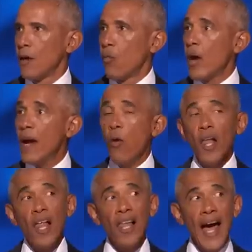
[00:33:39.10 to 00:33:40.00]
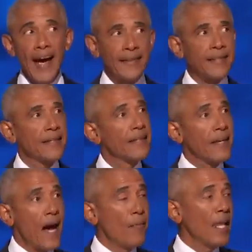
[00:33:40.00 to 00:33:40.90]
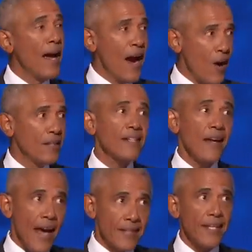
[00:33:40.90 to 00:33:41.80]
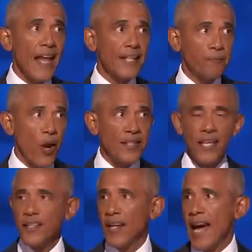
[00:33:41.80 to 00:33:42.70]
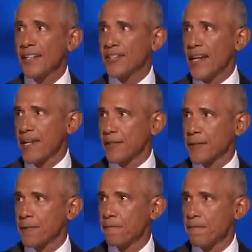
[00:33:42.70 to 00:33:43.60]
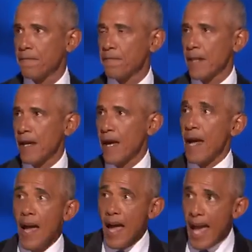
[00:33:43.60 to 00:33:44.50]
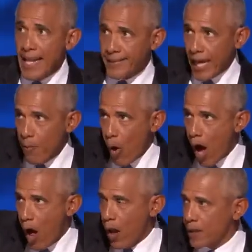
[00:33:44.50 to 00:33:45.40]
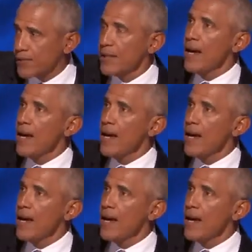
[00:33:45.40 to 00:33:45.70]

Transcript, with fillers: we will elect Kamala Harris as the next president of the United States and Tim Walz